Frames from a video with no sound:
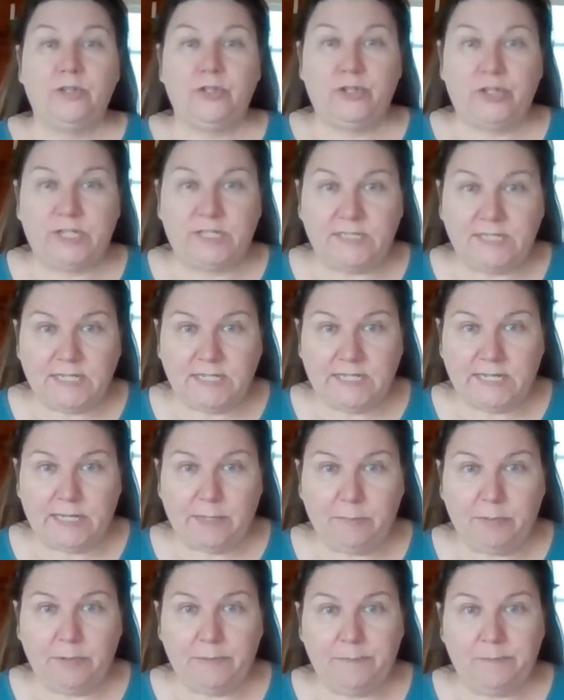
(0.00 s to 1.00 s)
Just a
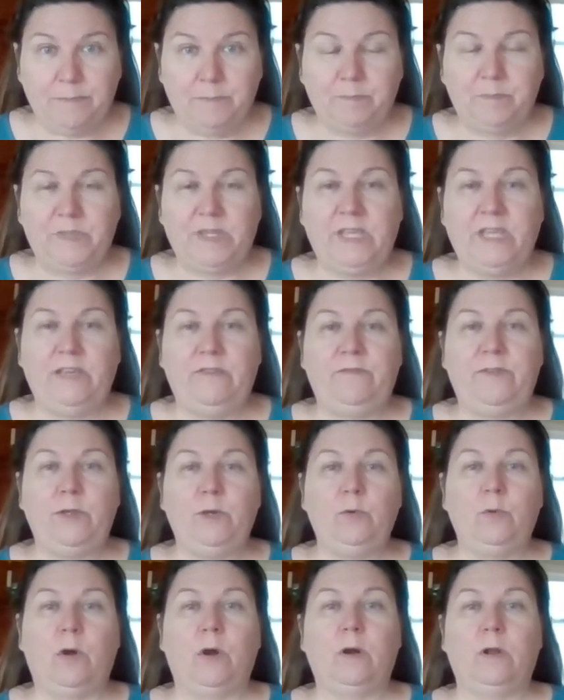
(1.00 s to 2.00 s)
tip, if
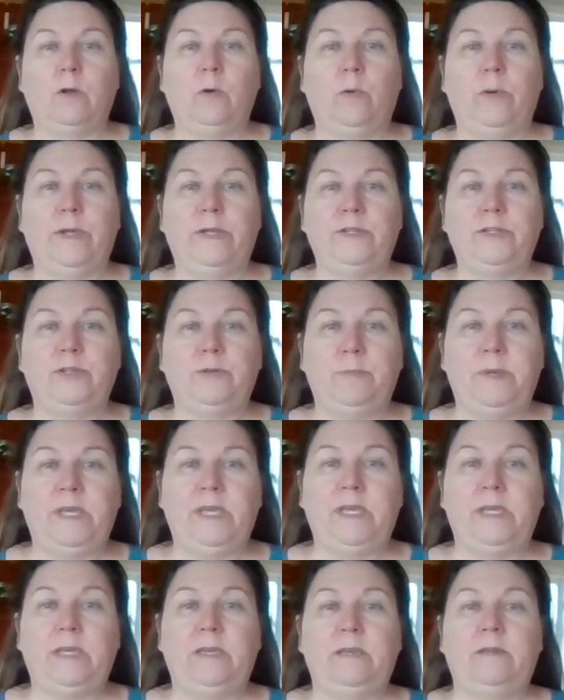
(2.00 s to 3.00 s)
you are going to
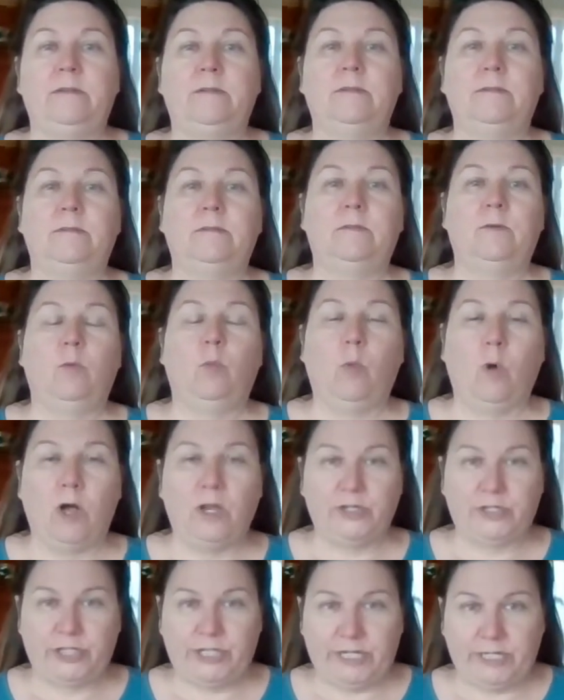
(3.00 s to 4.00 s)
be
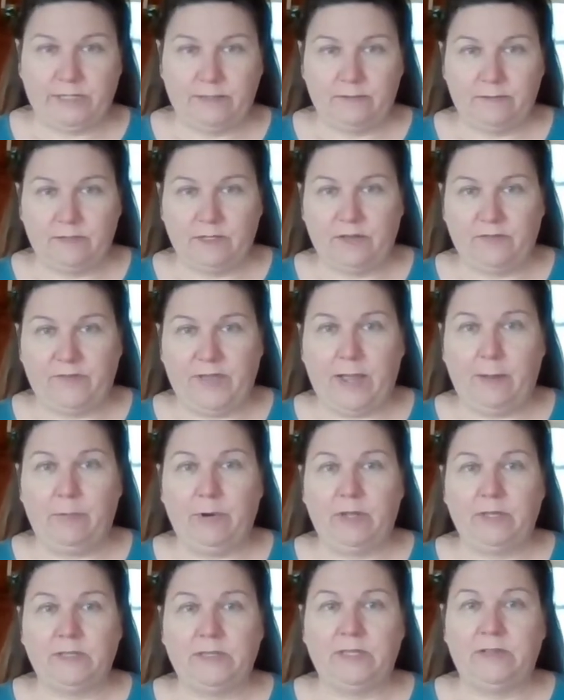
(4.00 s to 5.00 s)
washing a
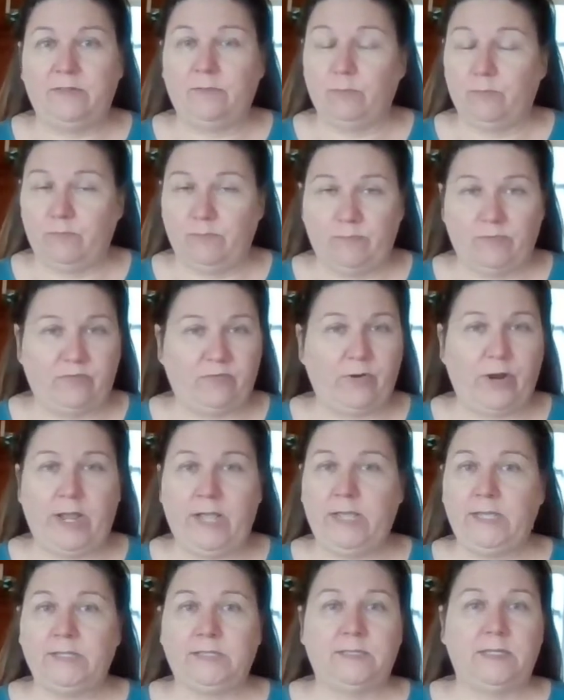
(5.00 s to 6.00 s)
fabric that
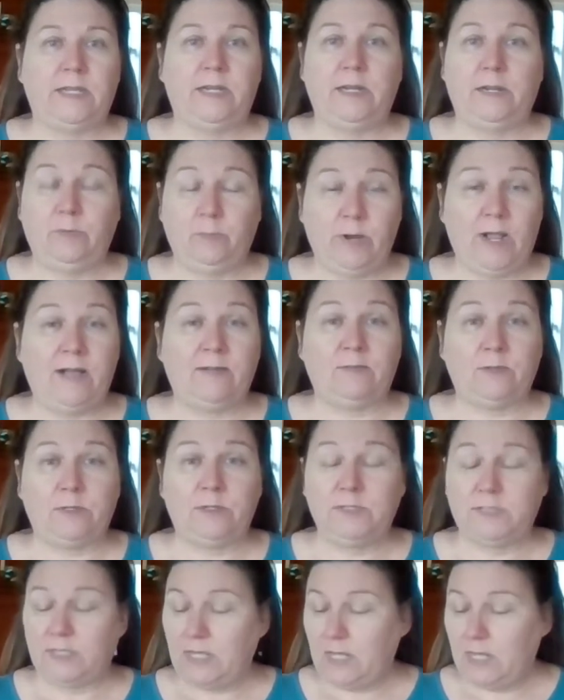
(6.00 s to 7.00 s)
frays and
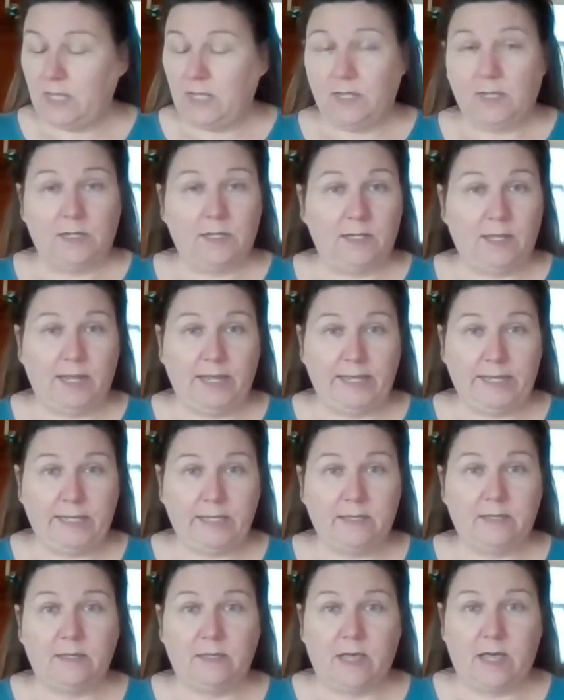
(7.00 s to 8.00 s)
unravels
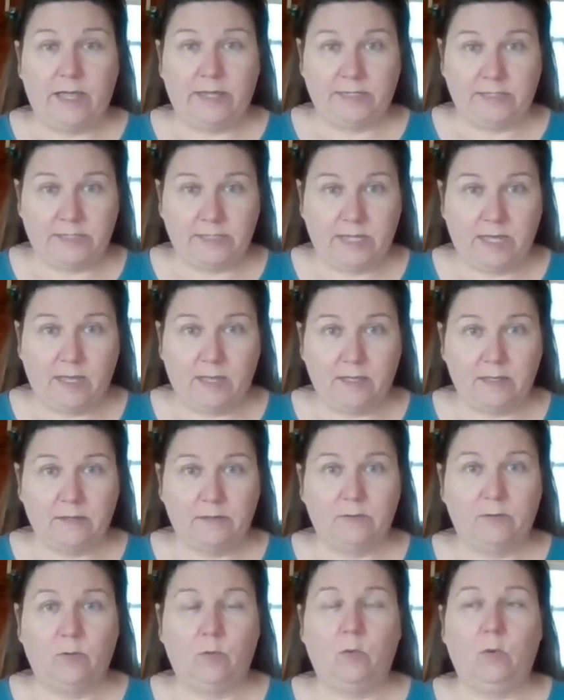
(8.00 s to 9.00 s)
like cotton duck
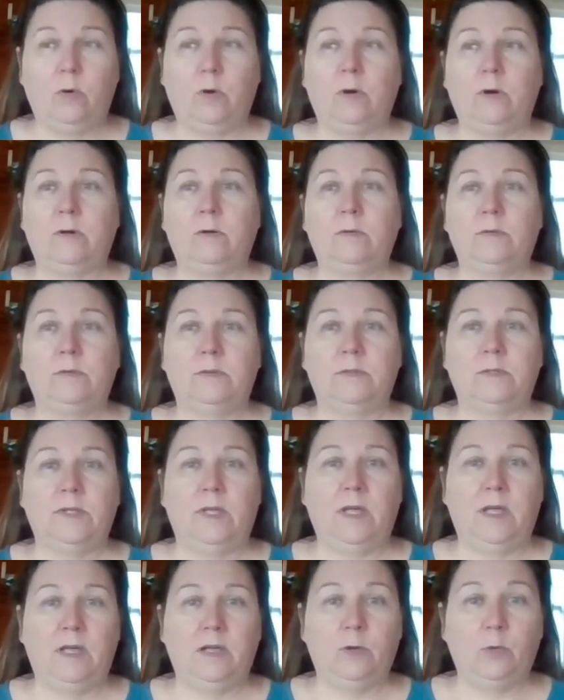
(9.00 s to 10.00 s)
or
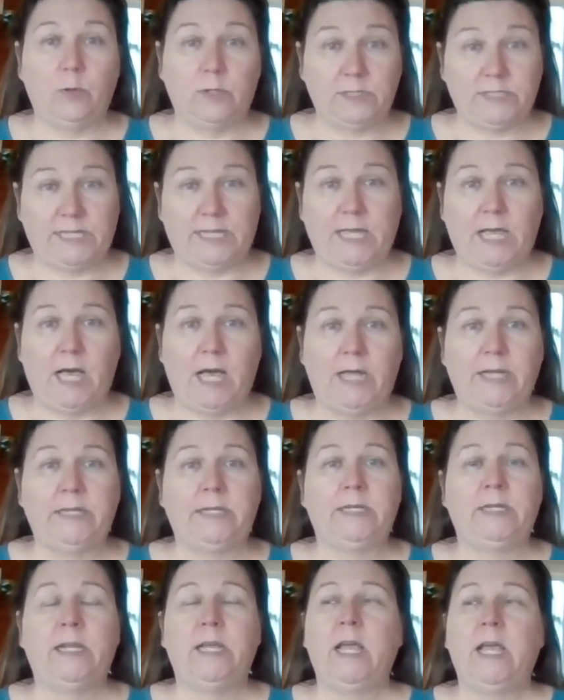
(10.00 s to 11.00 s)
quilting
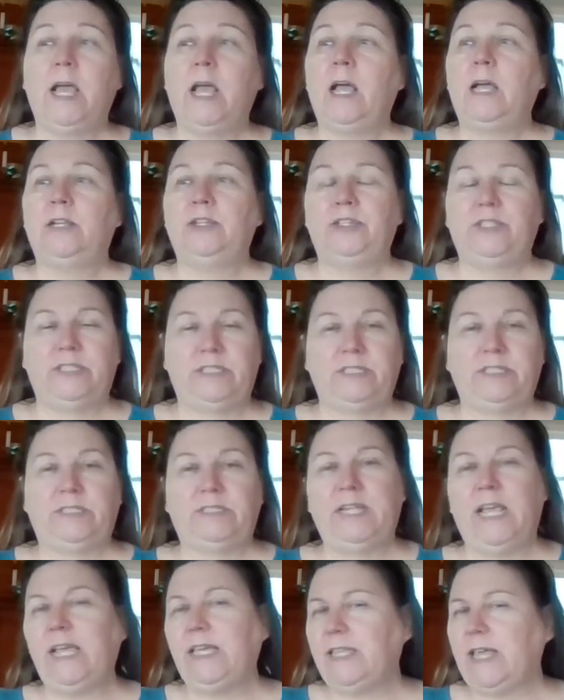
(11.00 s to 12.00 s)
cotton,
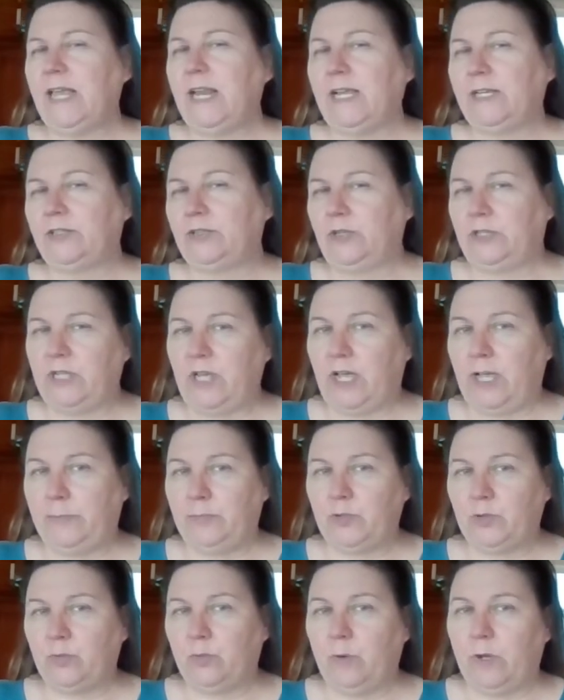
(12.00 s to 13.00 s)
take that extra time
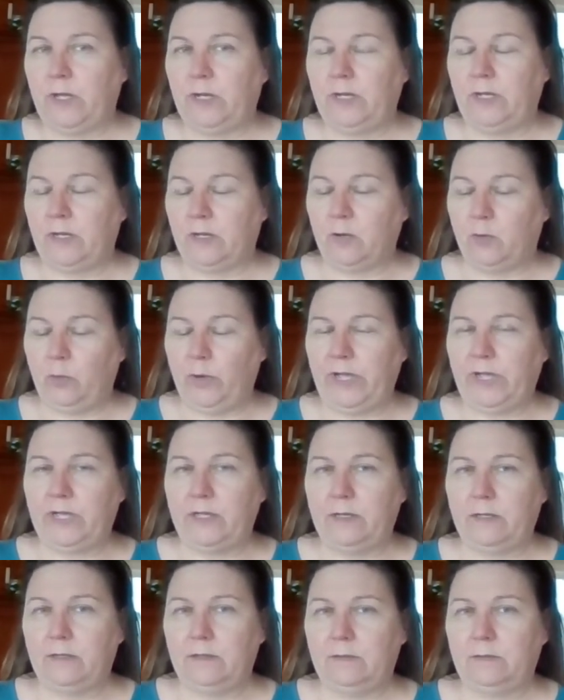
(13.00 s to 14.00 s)
to run a quick